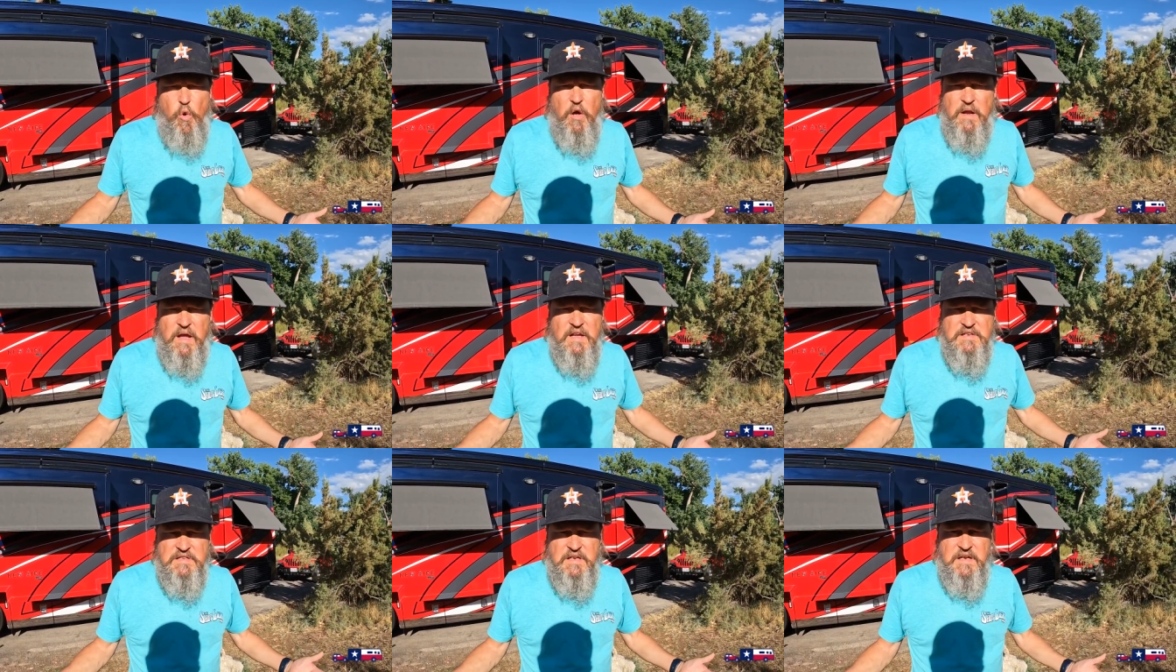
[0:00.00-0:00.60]
one
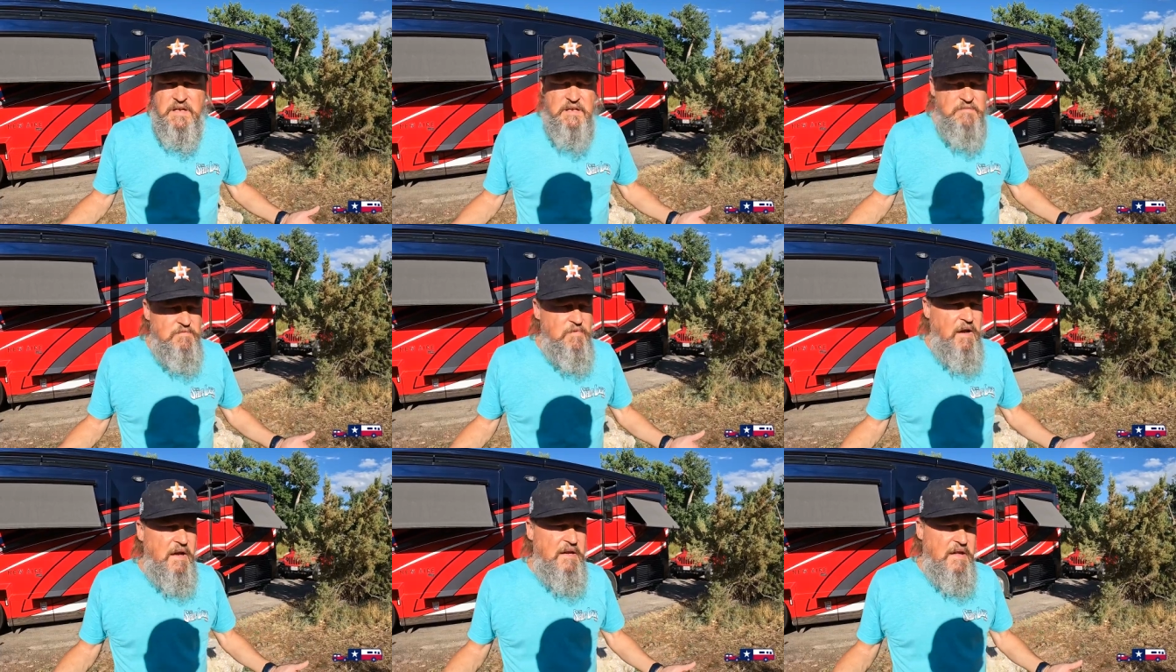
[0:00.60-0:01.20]
AC
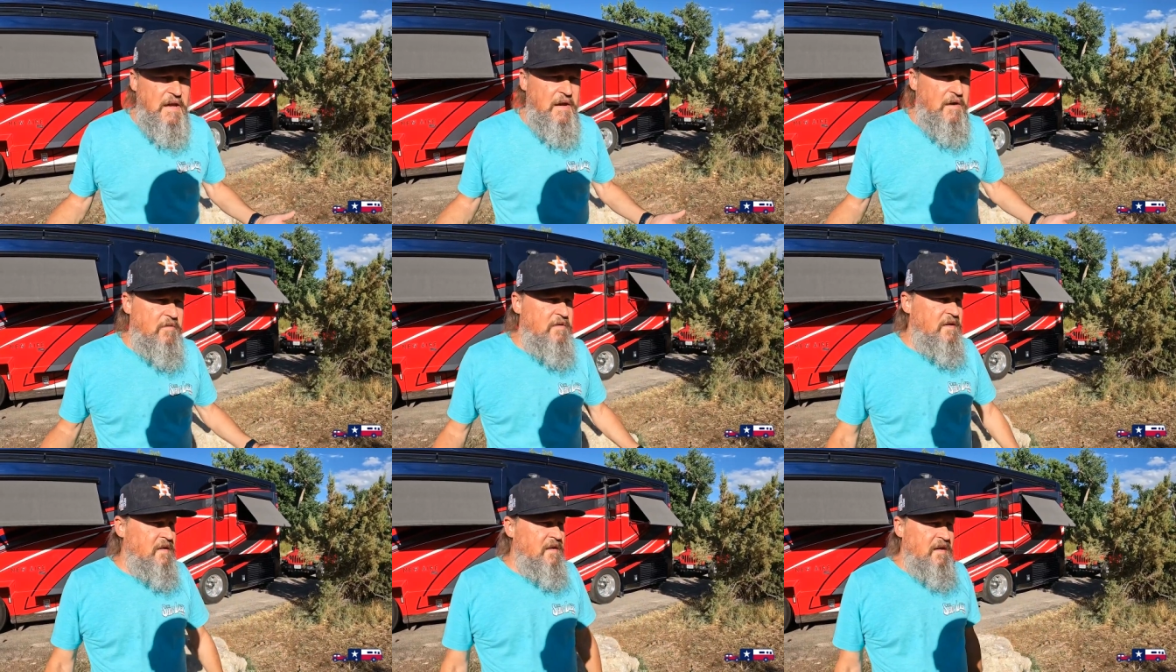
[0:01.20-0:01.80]
right now.
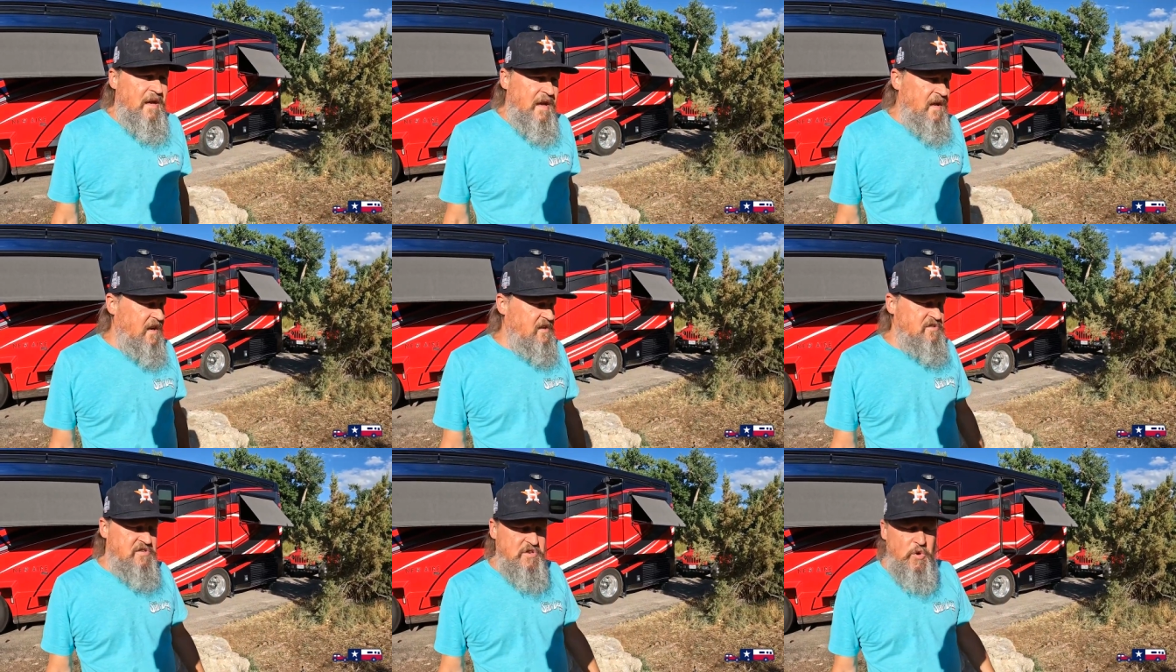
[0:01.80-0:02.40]
And
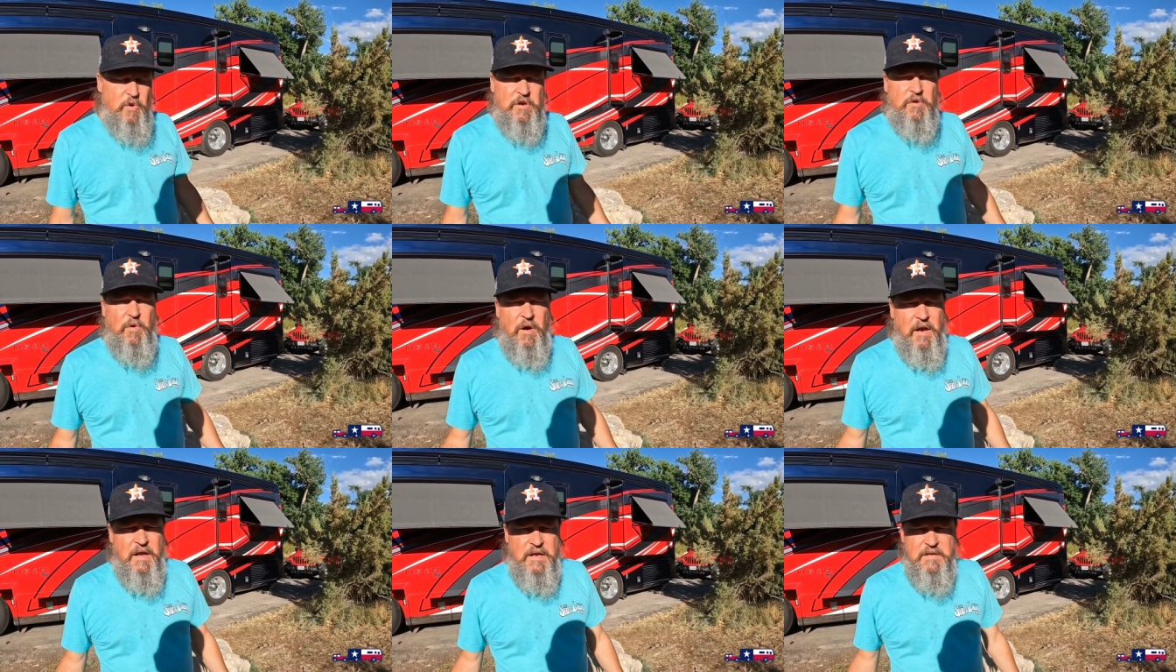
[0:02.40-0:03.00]
it's doing
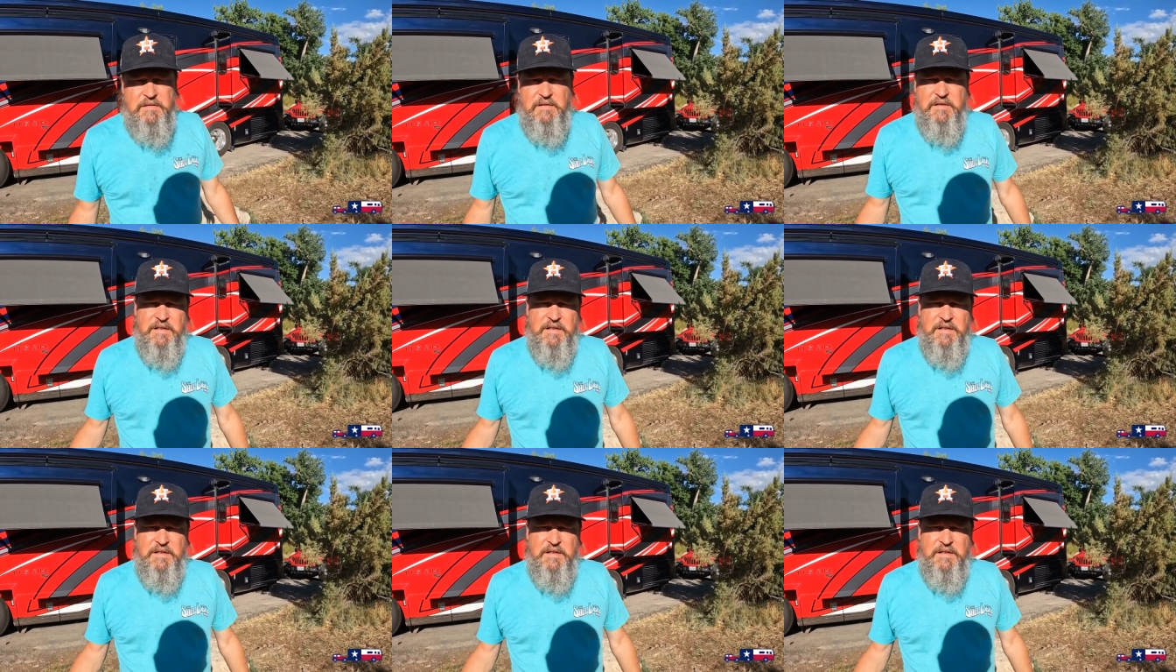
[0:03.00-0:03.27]
great,